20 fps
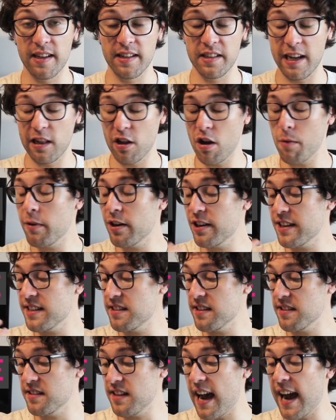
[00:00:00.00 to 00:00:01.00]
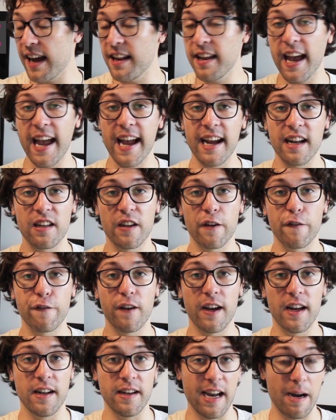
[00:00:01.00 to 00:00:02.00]
and telomerase is highly
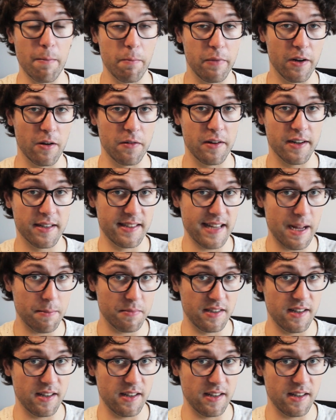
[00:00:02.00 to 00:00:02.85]
active in embryonic stem